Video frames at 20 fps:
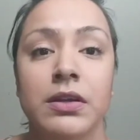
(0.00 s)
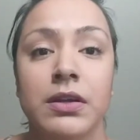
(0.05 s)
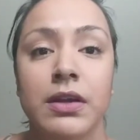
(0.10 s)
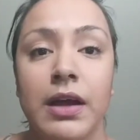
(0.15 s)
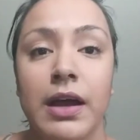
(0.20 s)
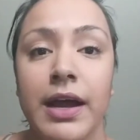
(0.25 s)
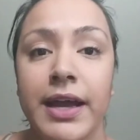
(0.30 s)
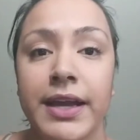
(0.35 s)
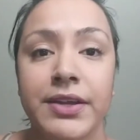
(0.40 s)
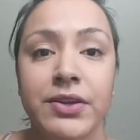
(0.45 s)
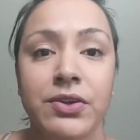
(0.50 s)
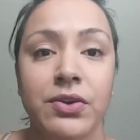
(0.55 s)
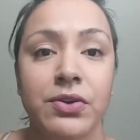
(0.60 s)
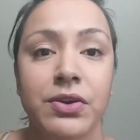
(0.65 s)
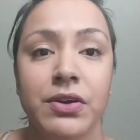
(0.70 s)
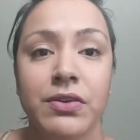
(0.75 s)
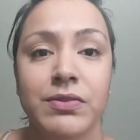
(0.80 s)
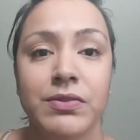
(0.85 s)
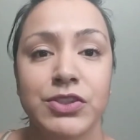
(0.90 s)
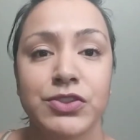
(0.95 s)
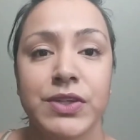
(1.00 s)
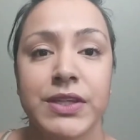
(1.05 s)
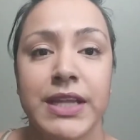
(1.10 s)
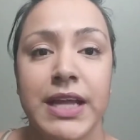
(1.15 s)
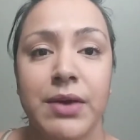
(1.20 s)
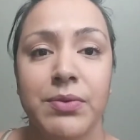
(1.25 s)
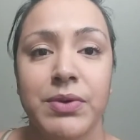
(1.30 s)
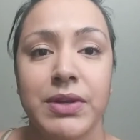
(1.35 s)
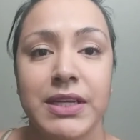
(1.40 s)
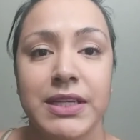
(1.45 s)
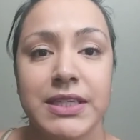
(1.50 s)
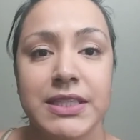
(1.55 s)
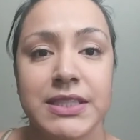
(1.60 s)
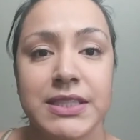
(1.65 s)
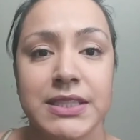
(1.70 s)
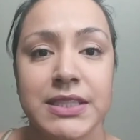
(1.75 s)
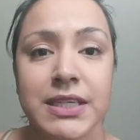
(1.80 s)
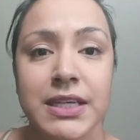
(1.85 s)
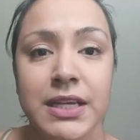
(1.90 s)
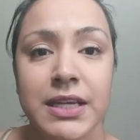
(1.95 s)
I don't know which one that one
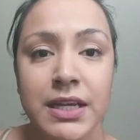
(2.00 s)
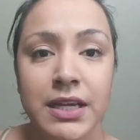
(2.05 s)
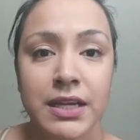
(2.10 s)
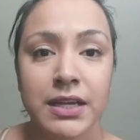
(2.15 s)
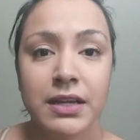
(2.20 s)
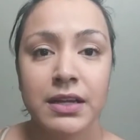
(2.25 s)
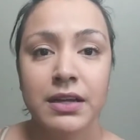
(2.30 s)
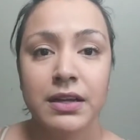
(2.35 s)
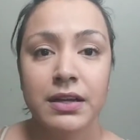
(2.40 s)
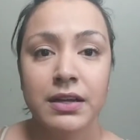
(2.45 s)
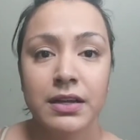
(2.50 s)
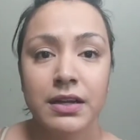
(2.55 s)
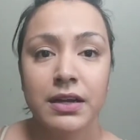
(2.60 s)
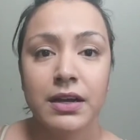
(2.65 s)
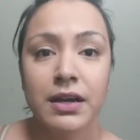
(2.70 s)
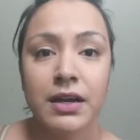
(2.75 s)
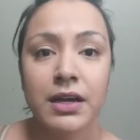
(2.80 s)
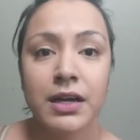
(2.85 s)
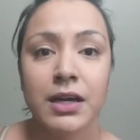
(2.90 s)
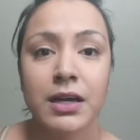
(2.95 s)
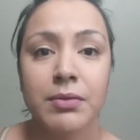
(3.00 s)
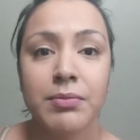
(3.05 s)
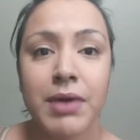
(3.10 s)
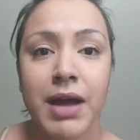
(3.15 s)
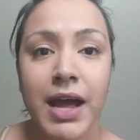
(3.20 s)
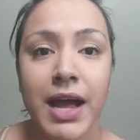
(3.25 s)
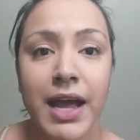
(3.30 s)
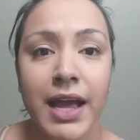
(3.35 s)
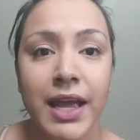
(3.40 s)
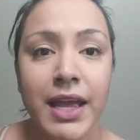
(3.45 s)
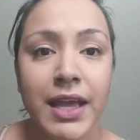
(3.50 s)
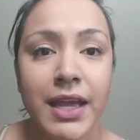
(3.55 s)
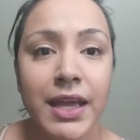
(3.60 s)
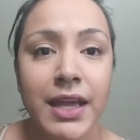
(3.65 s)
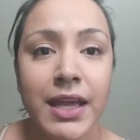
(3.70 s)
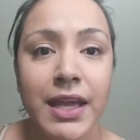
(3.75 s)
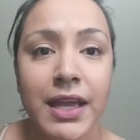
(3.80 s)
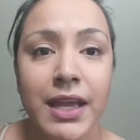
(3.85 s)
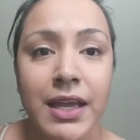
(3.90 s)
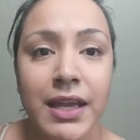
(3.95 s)
is. Um,
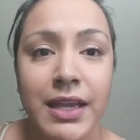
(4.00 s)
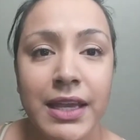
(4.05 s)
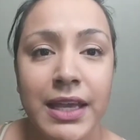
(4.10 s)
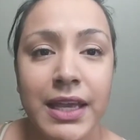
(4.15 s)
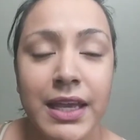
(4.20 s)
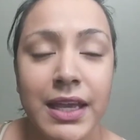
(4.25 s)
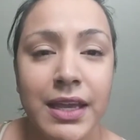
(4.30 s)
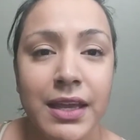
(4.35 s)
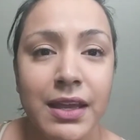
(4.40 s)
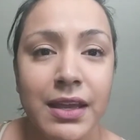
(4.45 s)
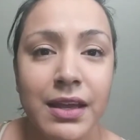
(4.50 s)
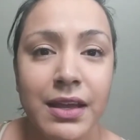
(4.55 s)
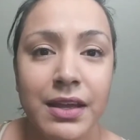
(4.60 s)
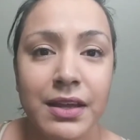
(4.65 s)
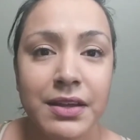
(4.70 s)
hi, King.